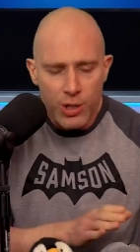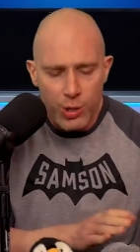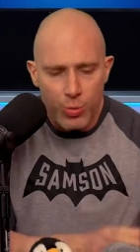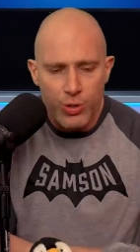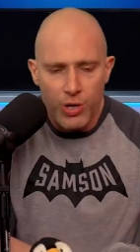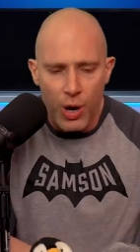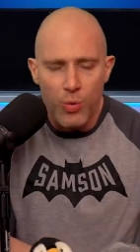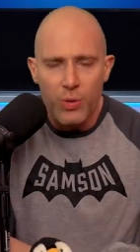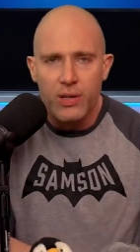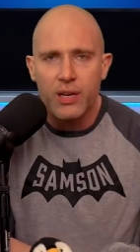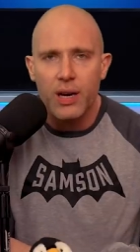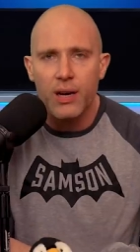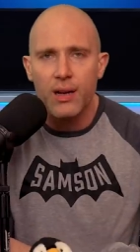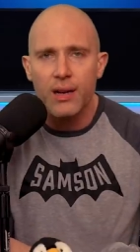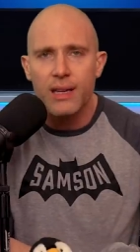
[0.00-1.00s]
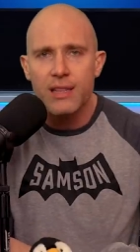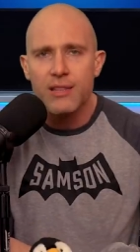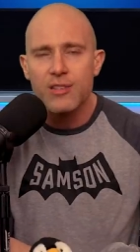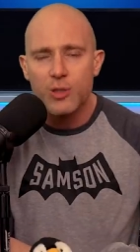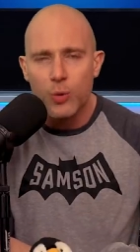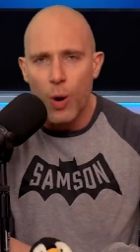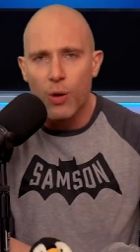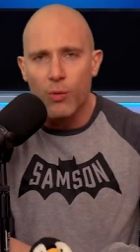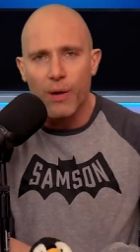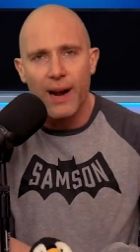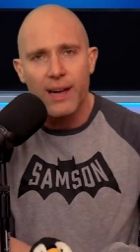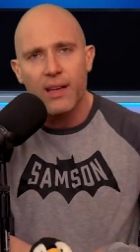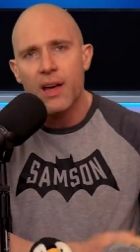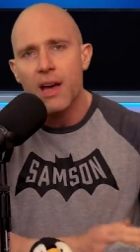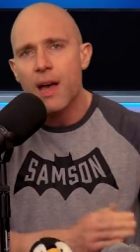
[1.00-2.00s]
You don't curl in the squat
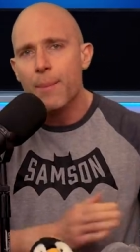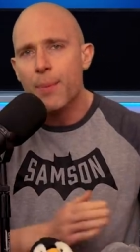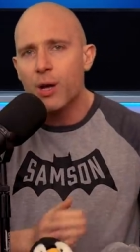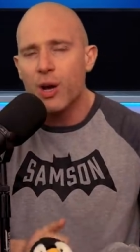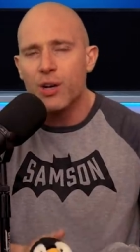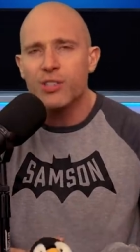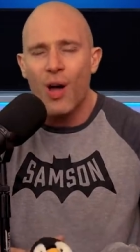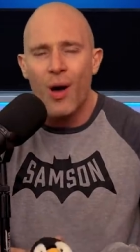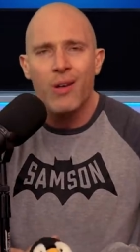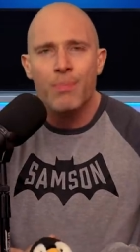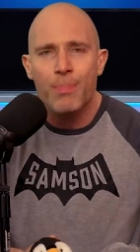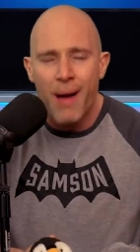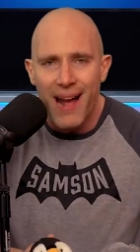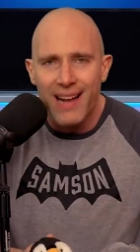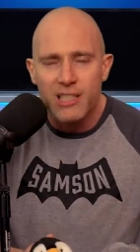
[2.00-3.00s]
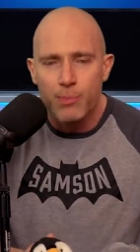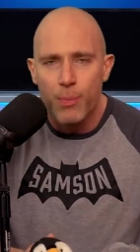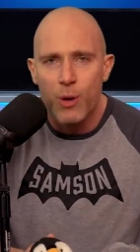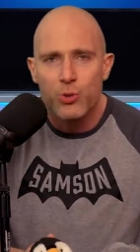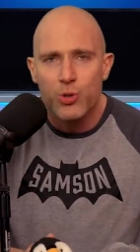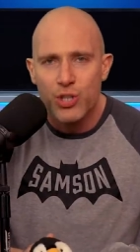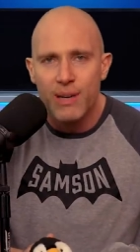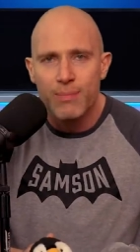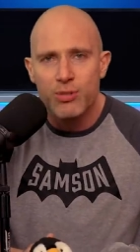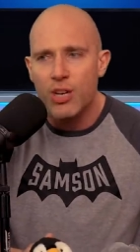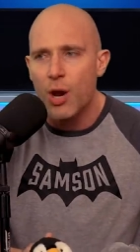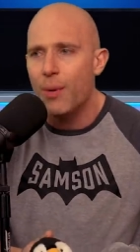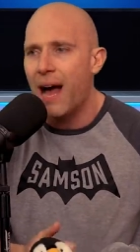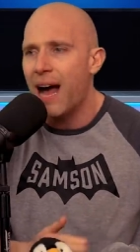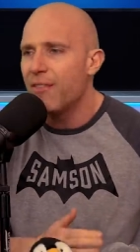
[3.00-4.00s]
rack because on mass, most gyms
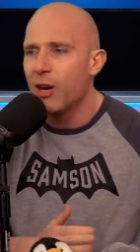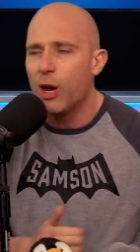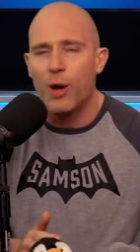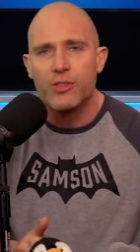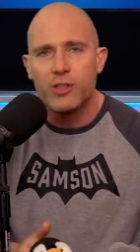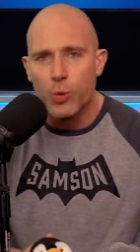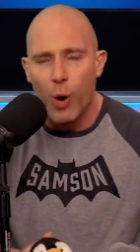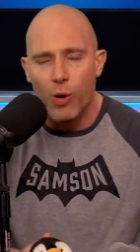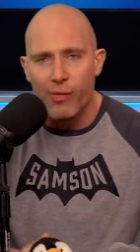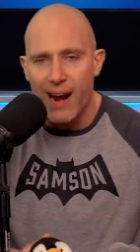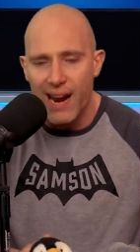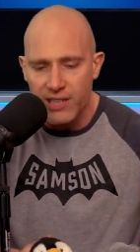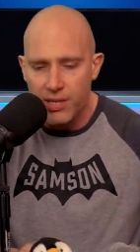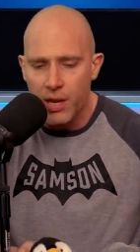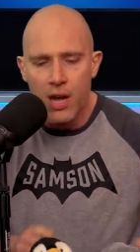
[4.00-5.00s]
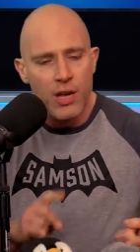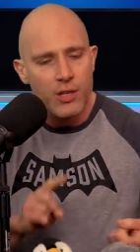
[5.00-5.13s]
don't have a lot of squat racks.